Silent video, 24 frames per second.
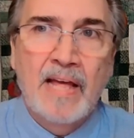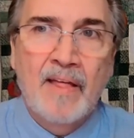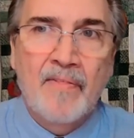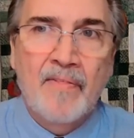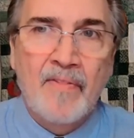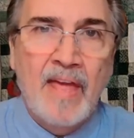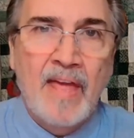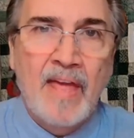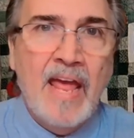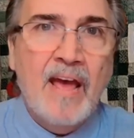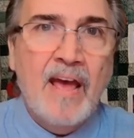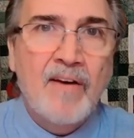and
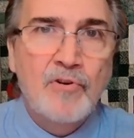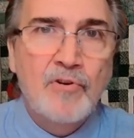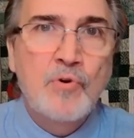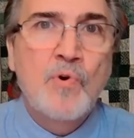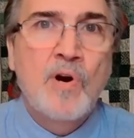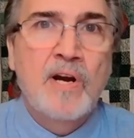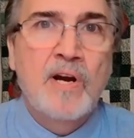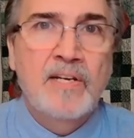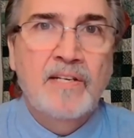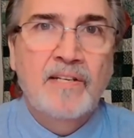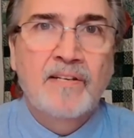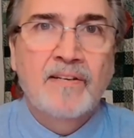they have new
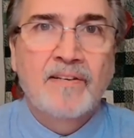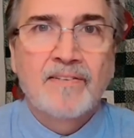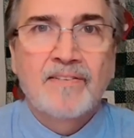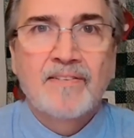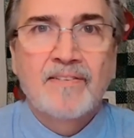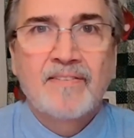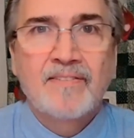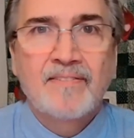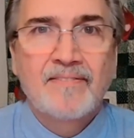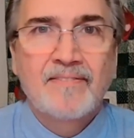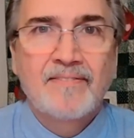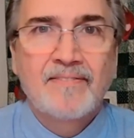
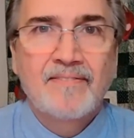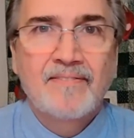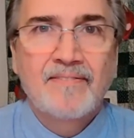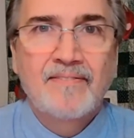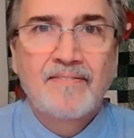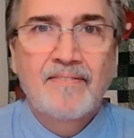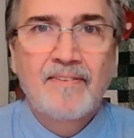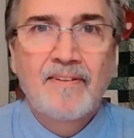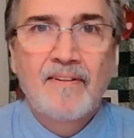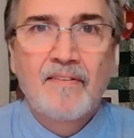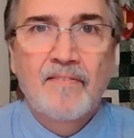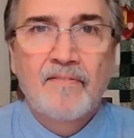ideas.
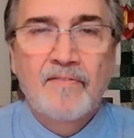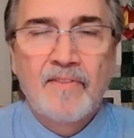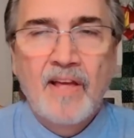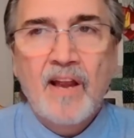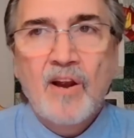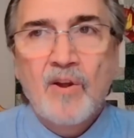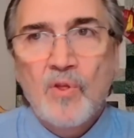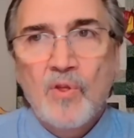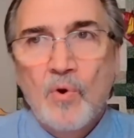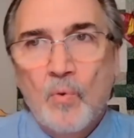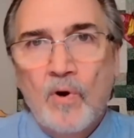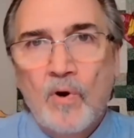They
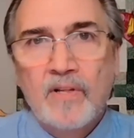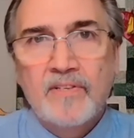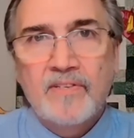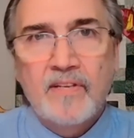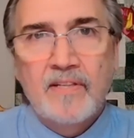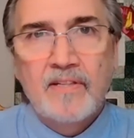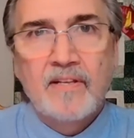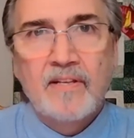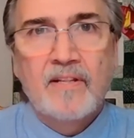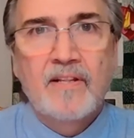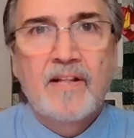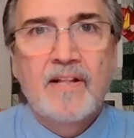are the ones
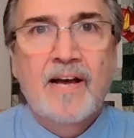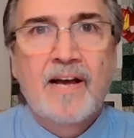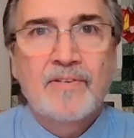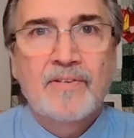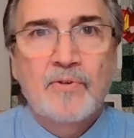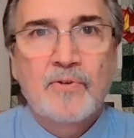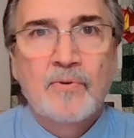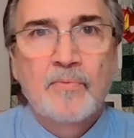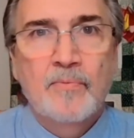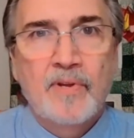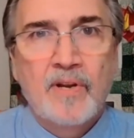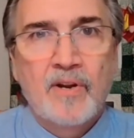in the
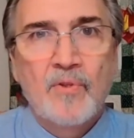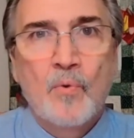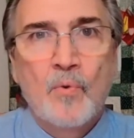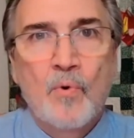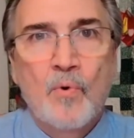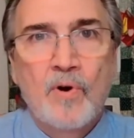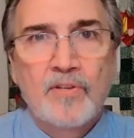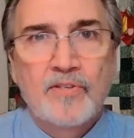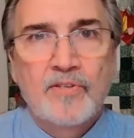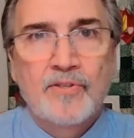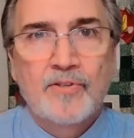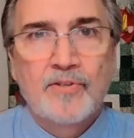classroom, they are the
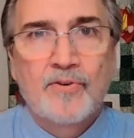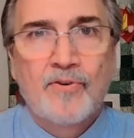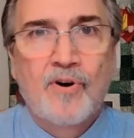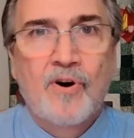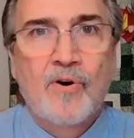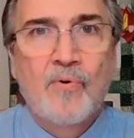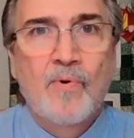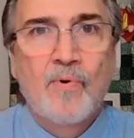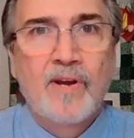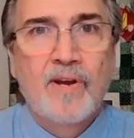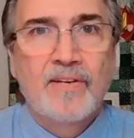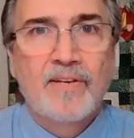ones in the
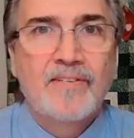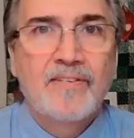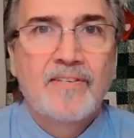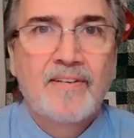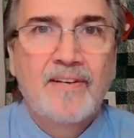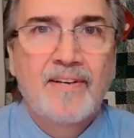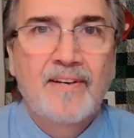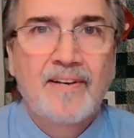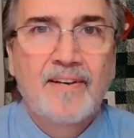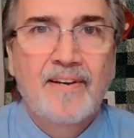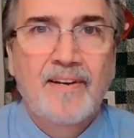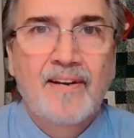hallways.
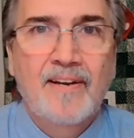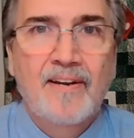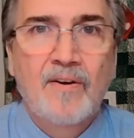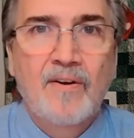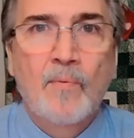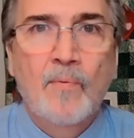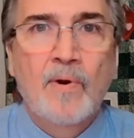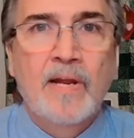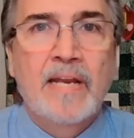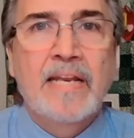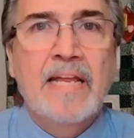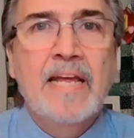
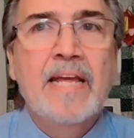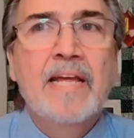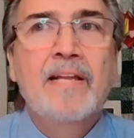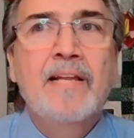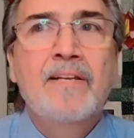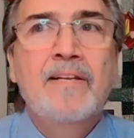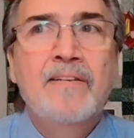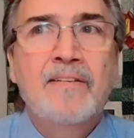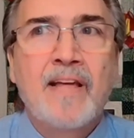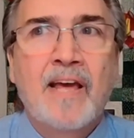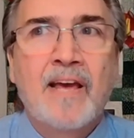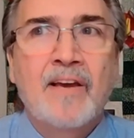We
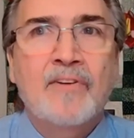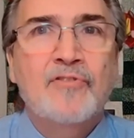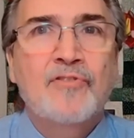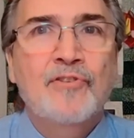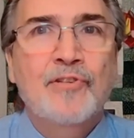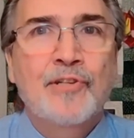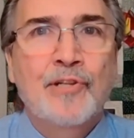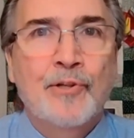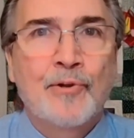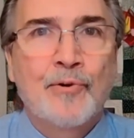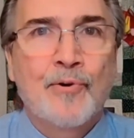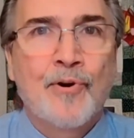need to
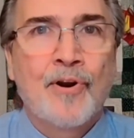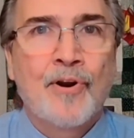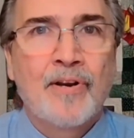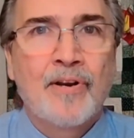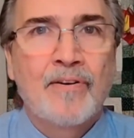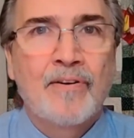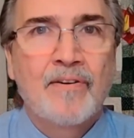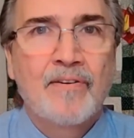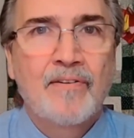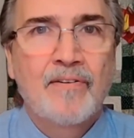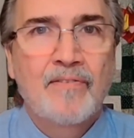actually learn